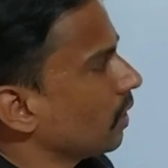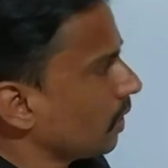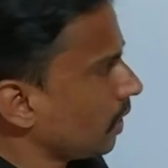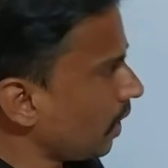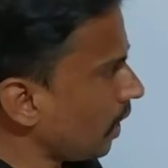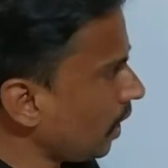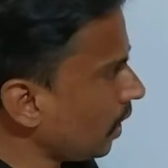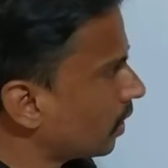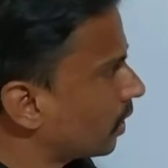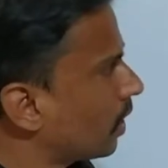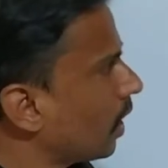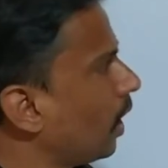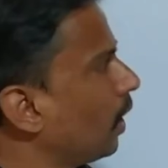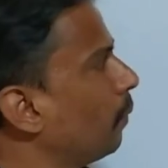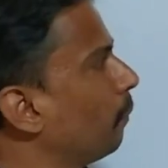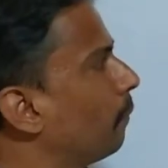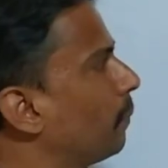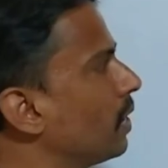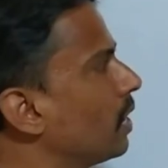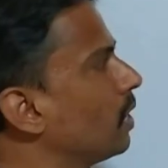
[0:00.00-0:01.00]
A
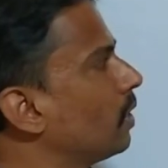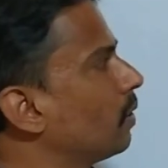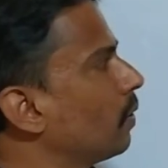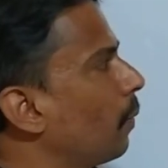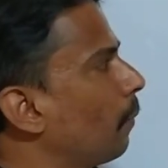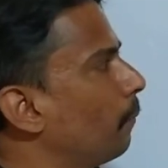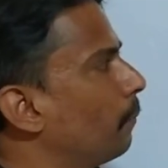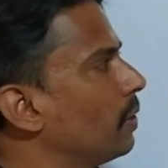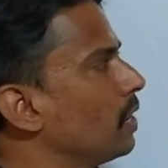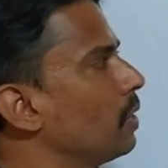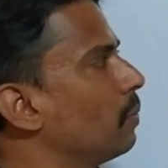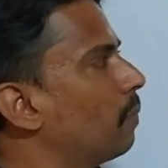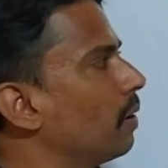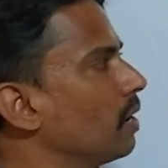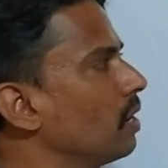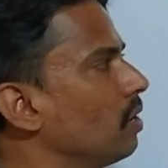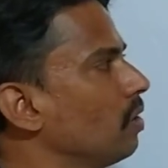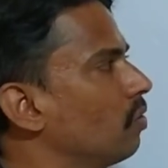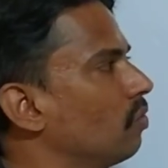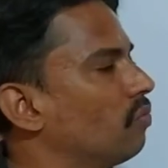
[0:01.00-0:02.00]
can beat B
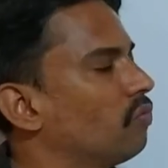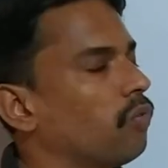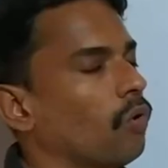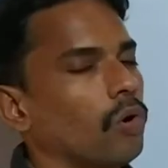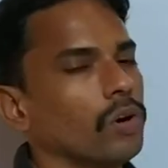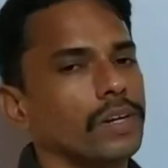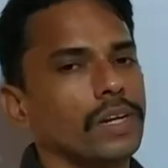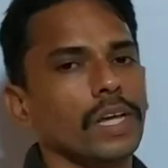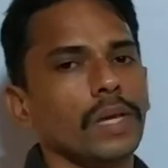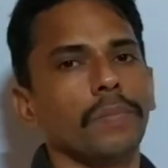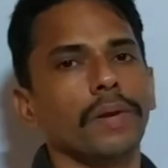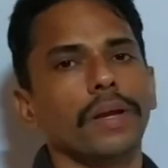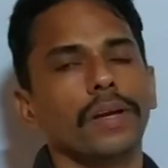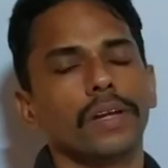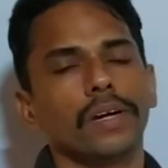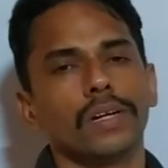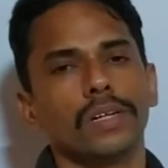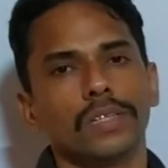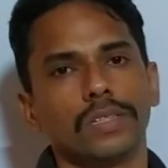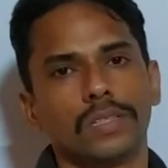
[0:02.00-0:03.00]
by 40
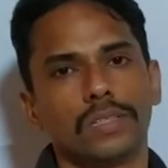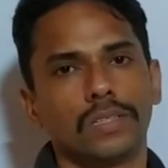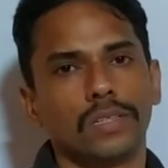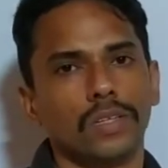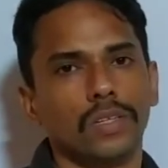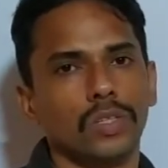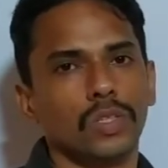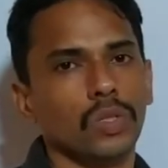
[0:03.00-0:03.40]
meters.